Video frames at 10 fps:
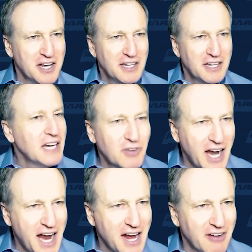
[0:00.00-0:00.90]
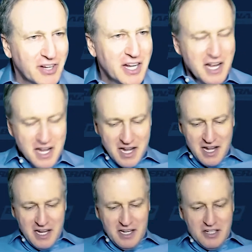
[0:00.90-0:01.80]
They never have.
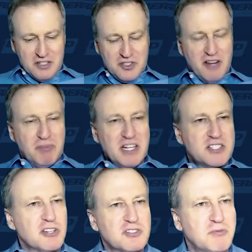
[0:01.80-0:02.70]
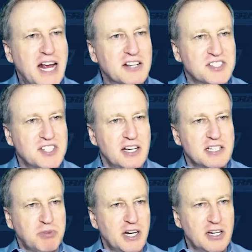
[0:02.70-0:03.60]
Jeff Bezos from the outset has
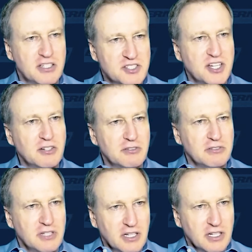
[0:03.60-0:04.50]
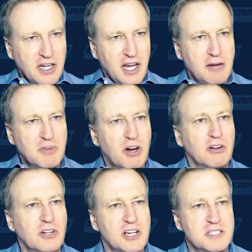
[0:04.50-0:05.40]
played a single game
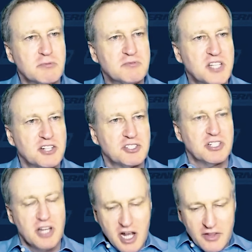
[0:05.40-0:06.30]
called customer obsession.